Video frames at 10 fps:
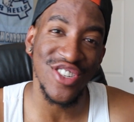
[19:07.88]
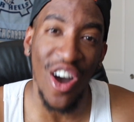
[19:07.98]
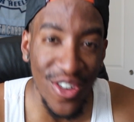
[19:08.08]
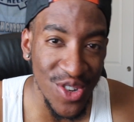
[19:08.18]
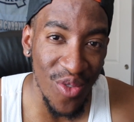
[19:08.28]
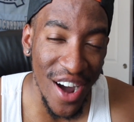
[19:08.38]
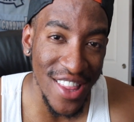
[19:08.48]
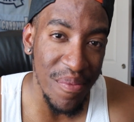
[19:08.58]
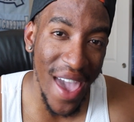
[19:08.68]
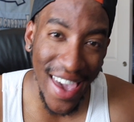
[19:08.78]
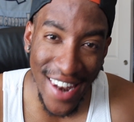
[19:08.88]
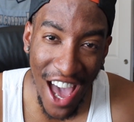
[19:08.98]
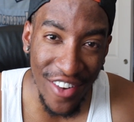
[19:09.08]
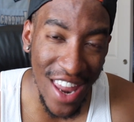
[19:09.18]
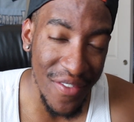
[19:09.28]
the chosen one to make it
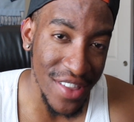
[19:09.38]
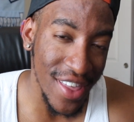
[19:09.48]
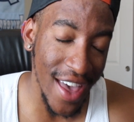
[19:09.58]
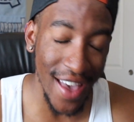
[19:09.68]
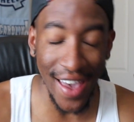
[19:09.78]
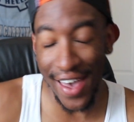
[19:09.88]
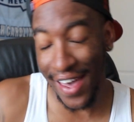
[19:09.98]
out and everything,